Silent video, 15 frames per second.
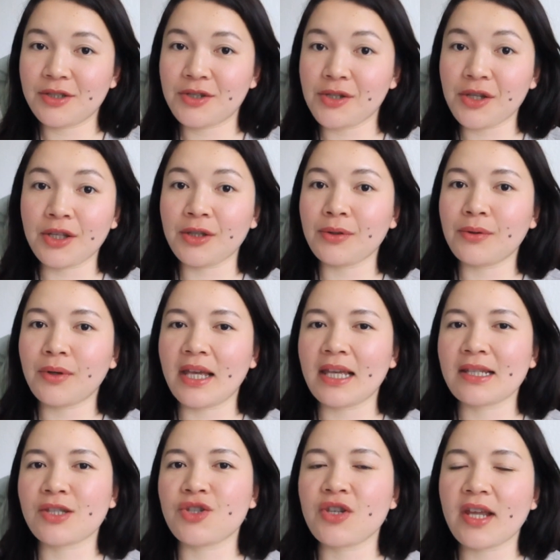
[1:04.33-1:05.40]
to you
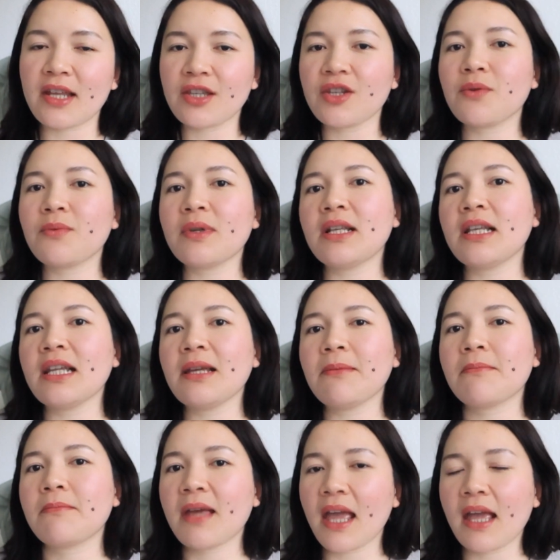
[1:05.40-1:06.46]
is genuinely
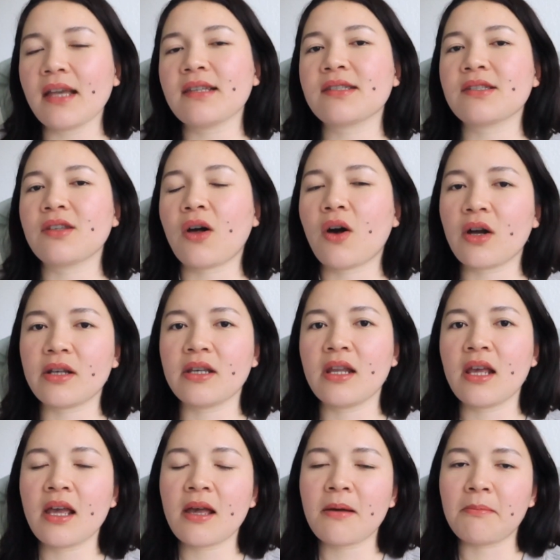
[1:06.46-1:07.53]
based on
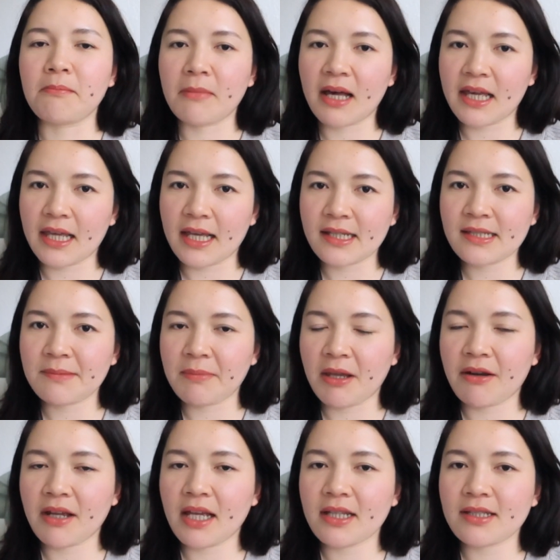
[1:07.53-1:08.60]
my
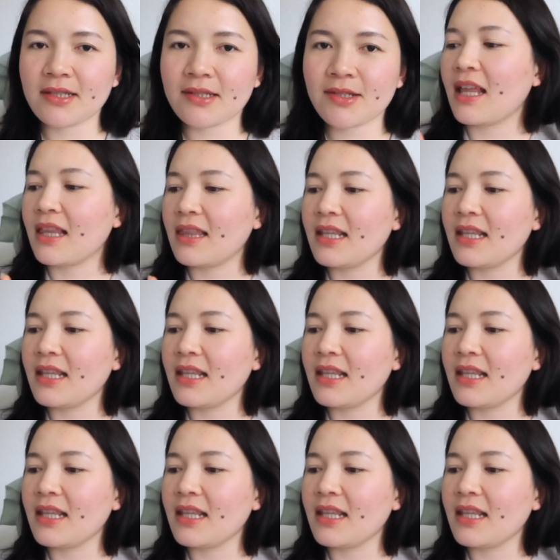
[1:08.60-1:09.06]
experience.